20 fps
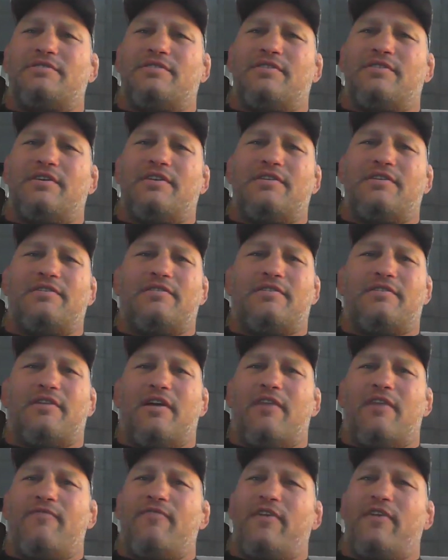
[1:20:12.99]
and then
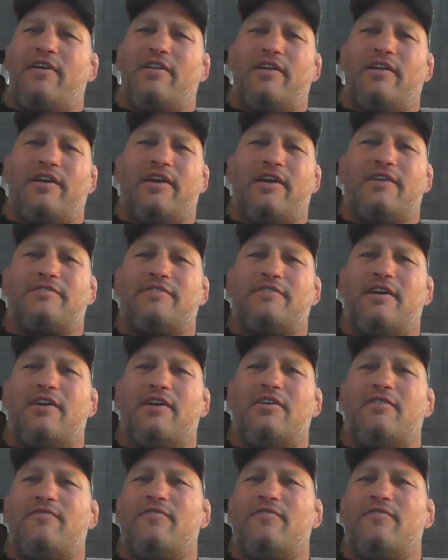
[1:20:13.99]
I finally got tired